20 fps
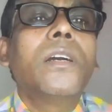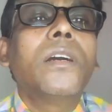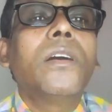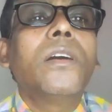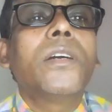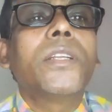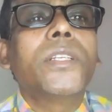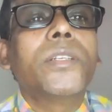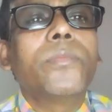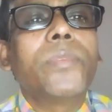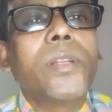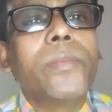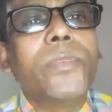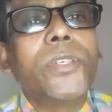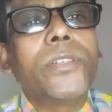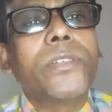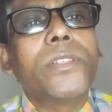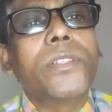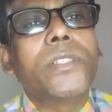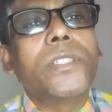or
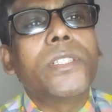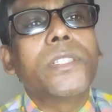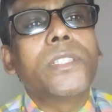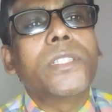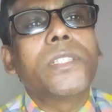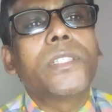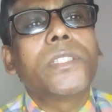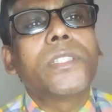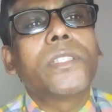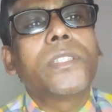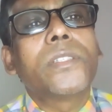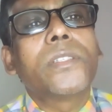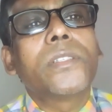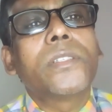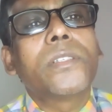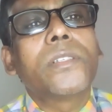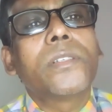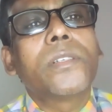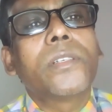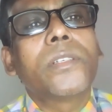inflammatory disease,
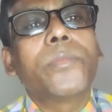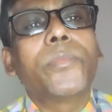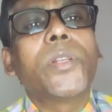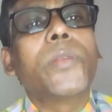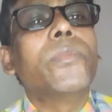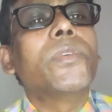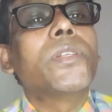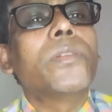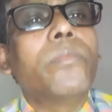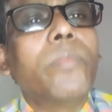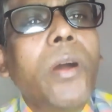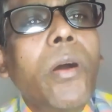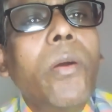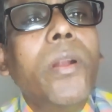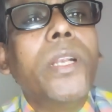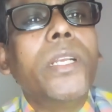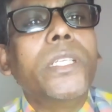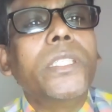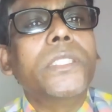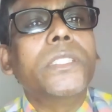inflammatory
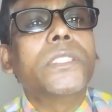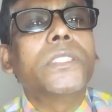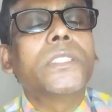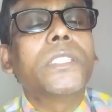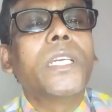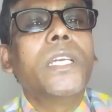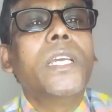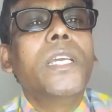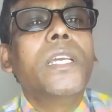bowel disease,